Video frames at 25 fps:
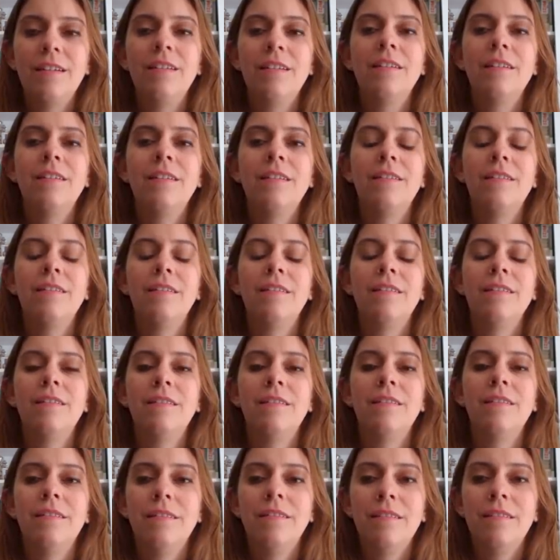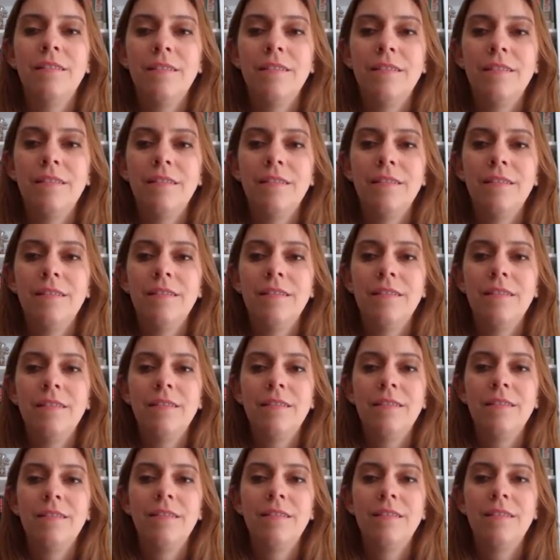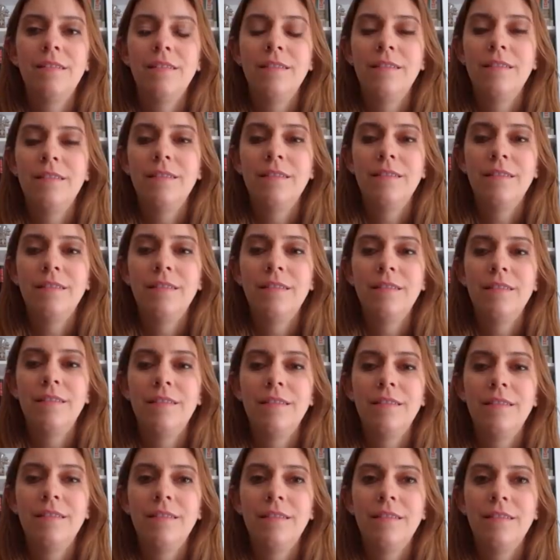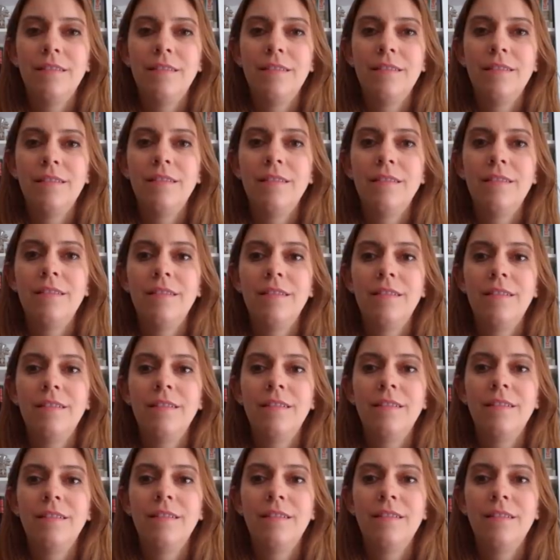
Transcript: (not speaking)